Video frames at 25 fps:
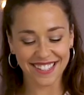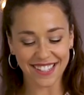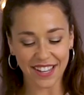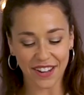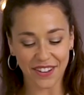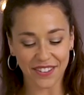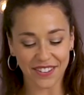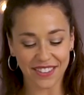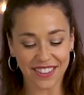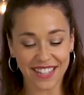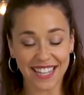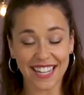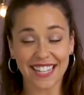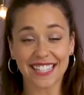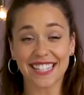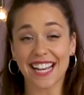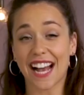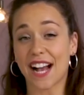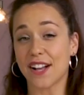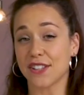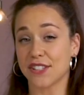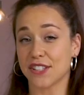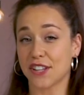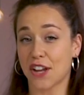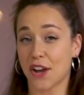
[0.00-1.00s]
So this
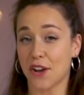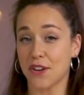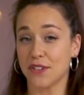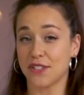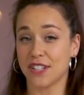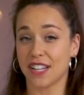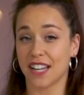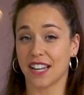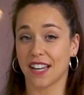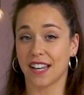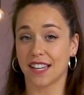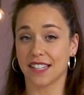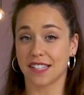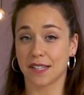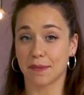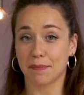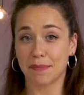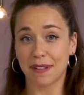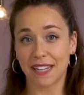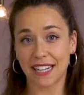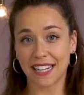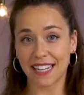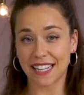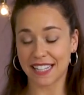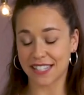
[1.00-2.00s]
outer coating is
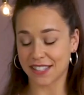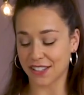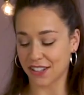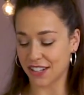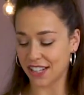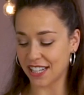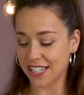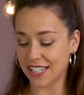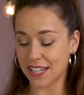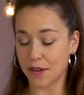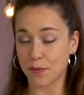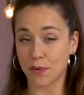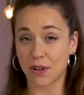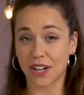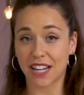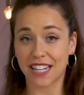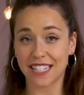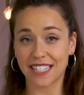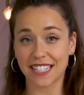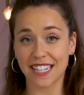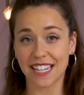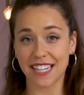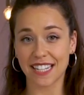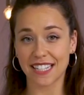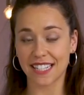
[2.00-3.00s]
completely solid, and what I
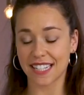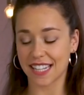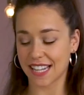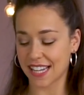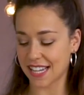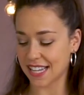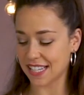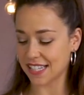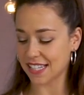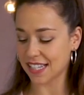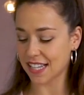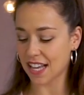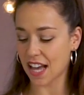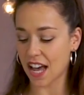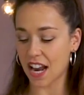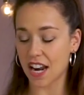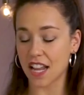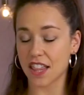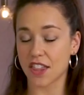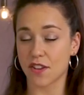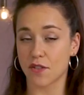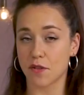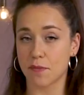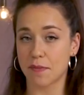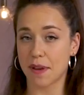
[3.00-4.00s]
did is
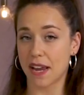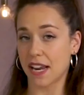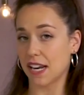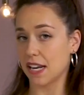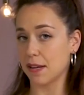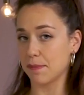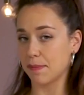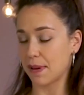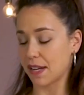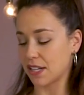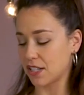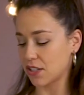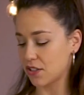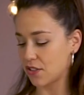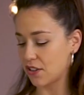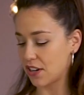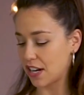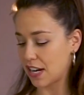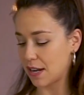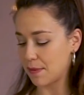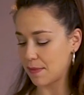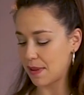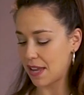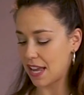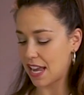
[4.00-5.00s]
colour the remaining
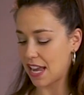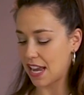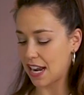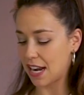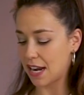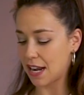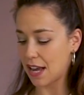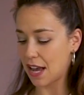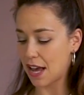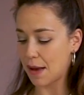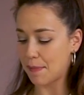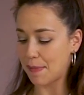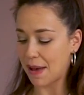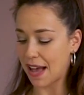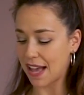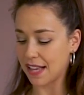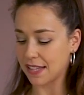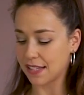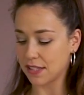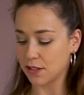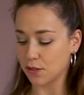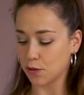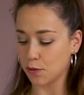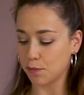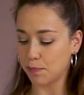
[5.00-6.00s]
buttercream in a
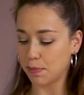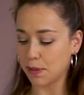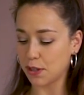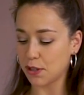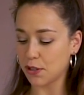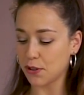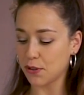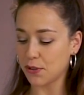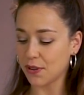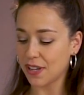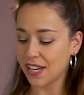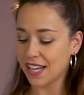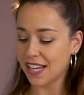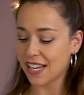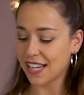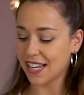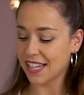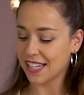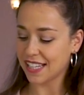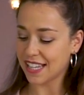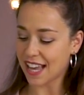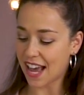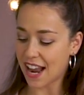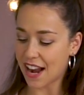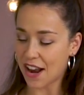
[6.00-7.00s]
pastel blue,
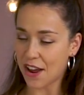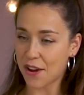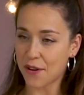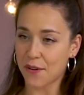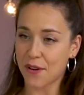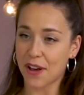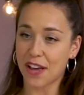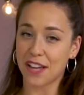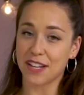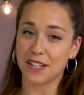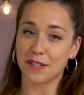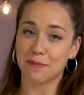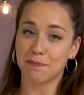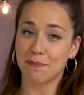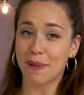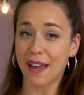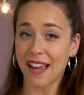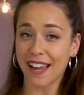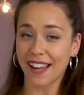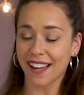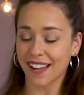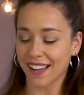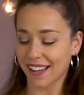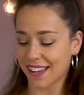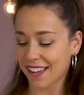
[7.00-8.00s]
yellow and
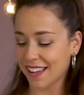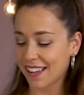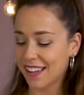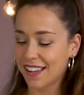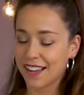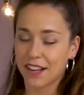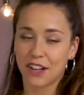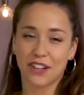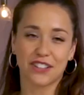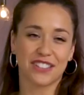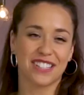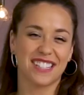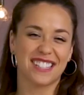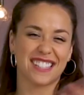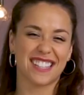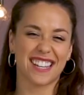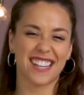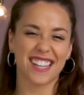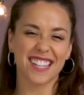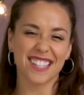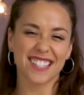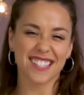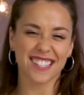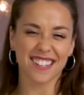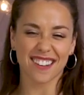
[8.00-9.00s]
pink. Because it's
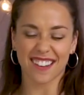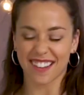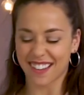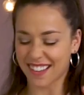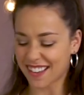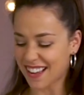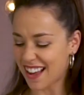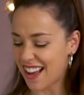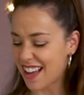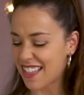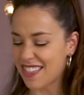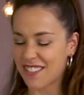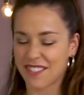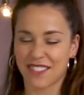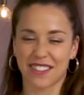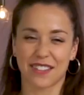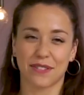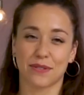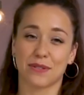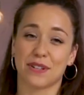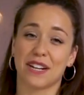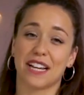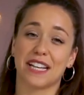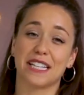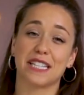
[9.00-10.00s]
Easter, I thought
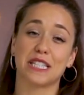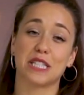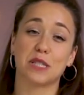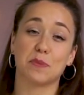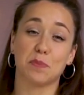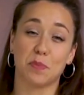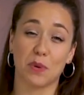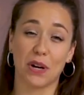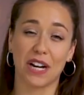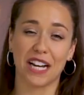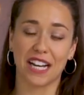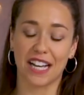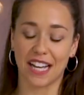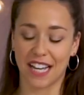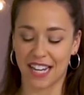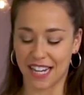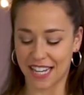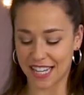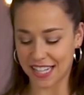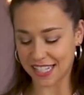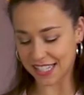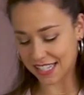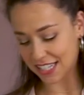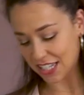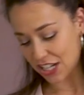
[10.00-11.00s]
these were nice spring
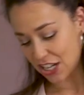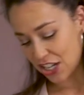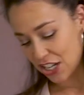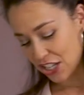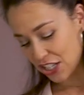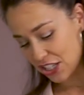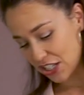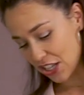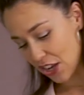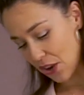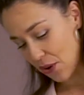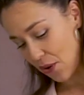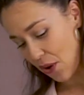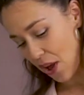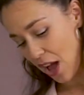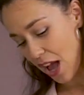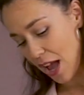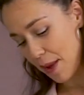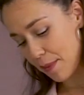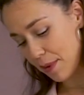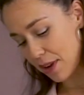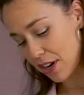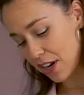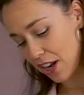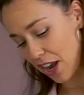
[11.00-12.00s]
colours. So
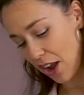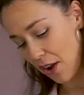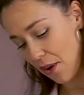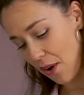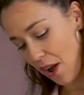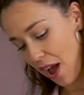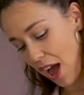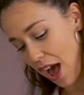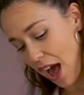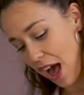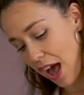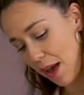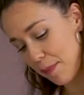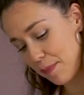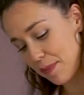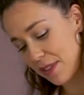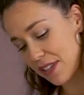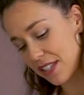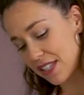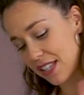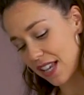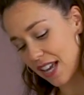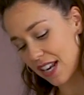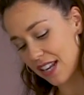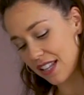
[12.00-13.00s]
I'm going to go up
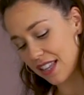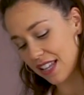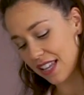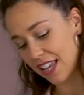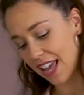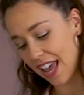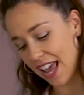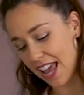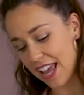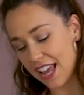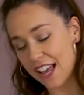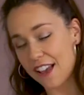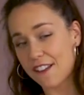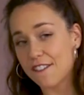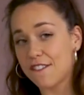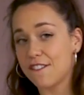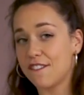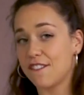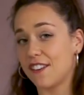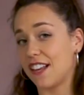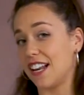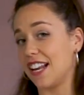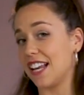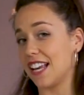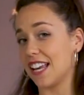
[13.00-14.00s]
the side of the cake,
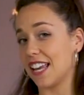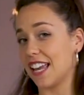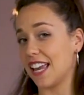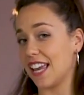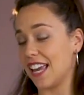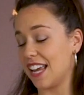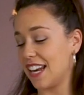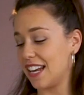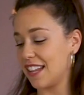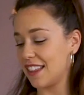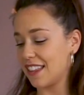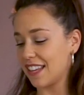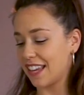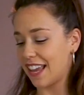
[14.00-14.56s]
filling in